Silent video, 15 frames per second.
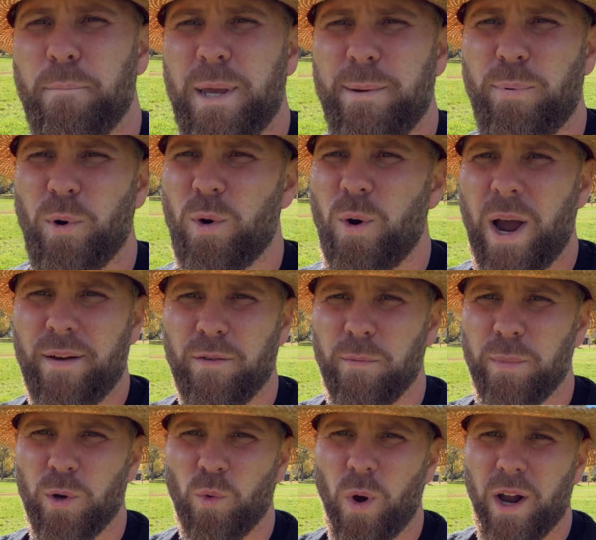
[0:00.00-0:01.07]
People who
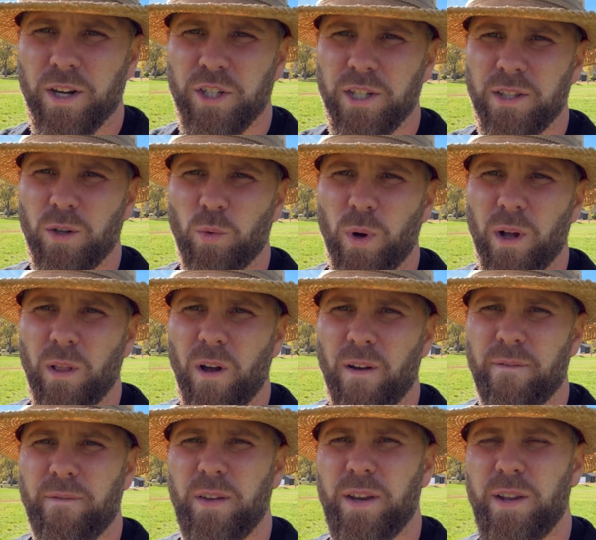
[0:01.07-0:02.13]
haven't been watching the
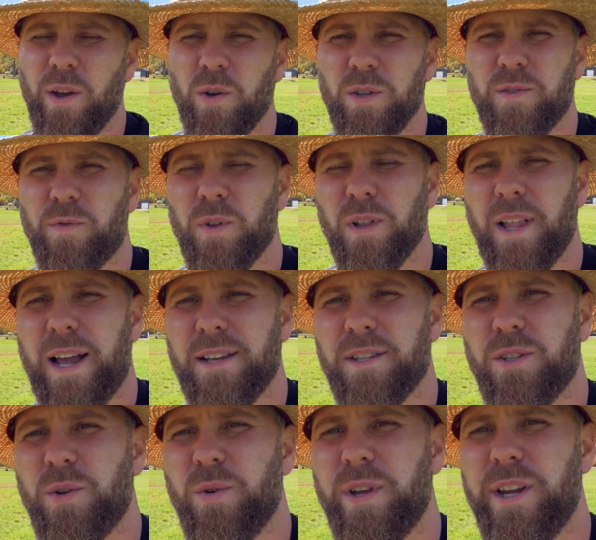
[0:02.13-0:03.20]
well-off videos for the
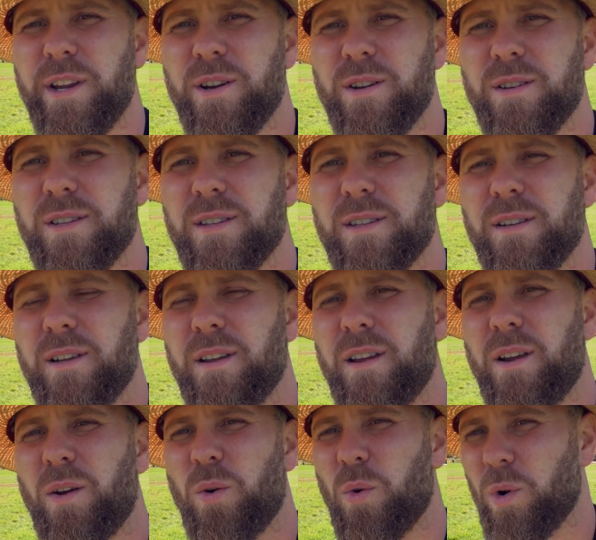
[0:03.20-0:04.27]
last 2 years
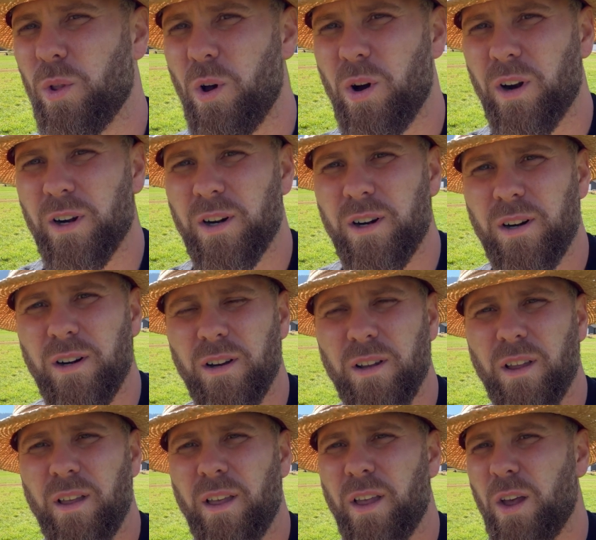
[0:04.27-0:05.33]
or longer,
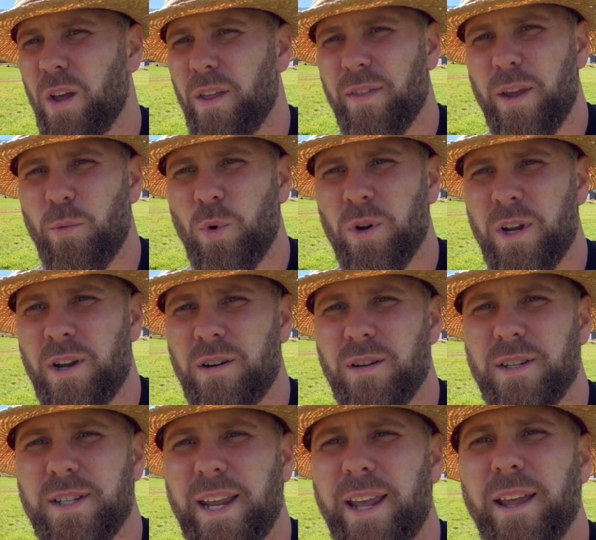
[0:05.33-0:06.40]
they won't
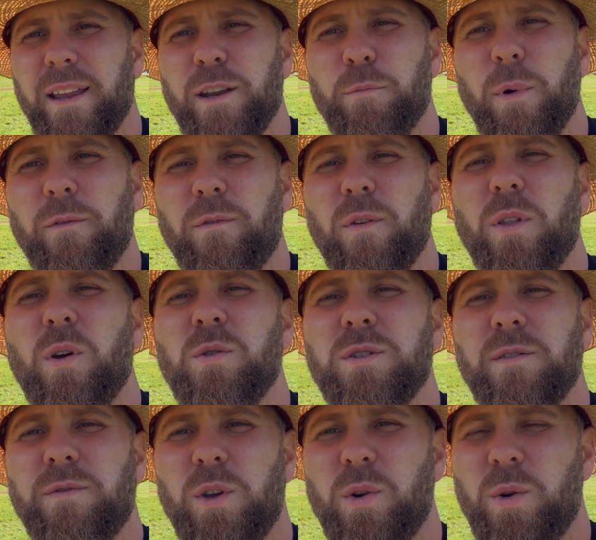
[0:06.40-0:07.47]
understand. But for those
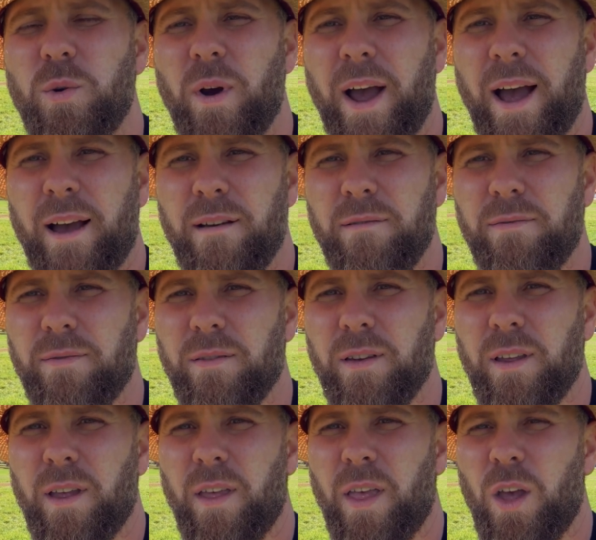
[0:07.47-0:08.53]
of you who have,
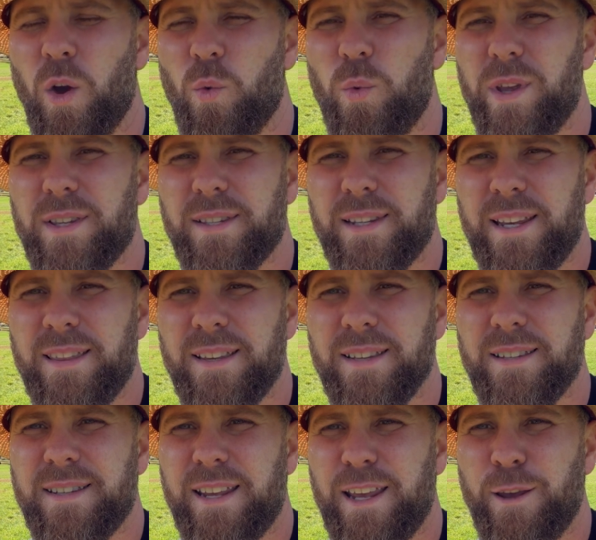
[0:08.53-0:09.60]
we see
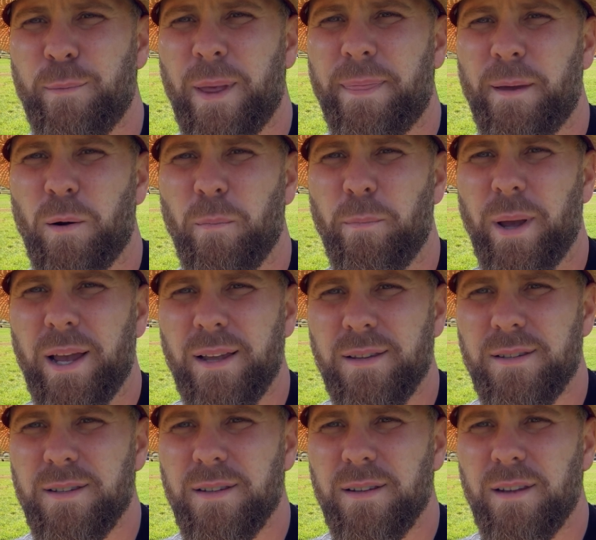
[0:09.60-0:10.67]
this team at their
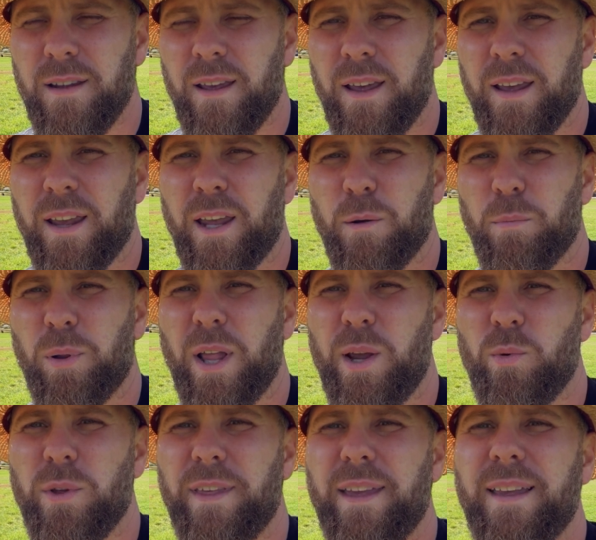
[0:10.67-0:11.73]
best can play
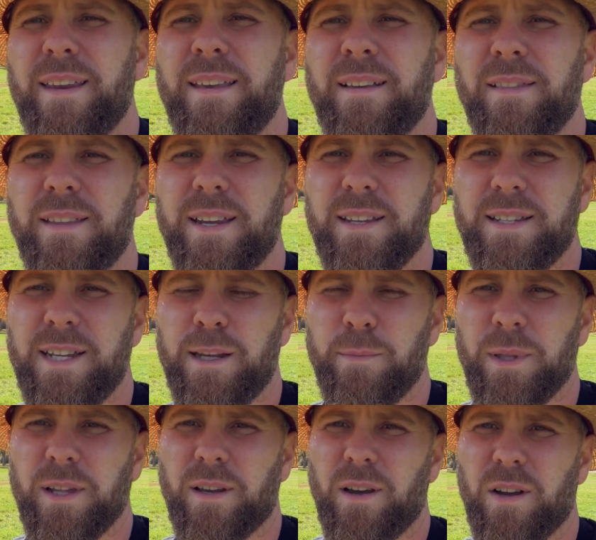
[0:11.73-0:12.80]
with any elite
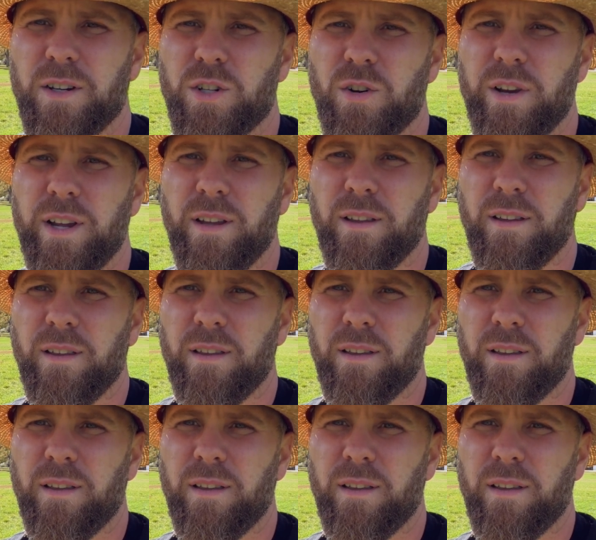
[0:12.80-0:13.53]
team in the country.